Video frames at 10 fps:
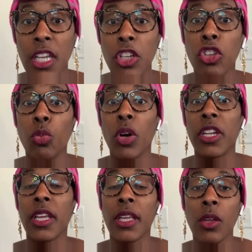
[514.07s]
You want to
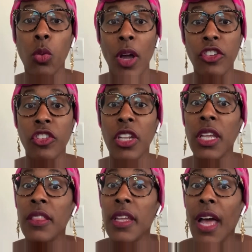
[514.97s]
question, and
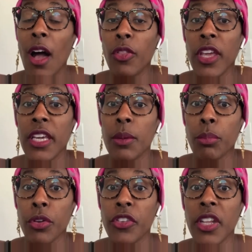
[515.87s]
then how they can
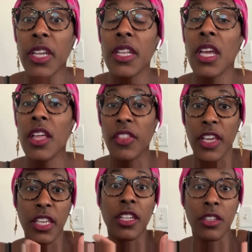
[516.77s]
present it, they
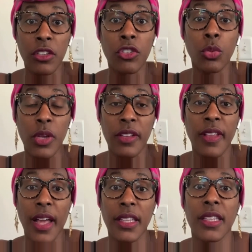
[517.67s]
can do
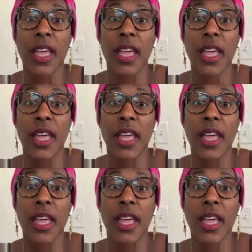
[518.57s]
exactly that.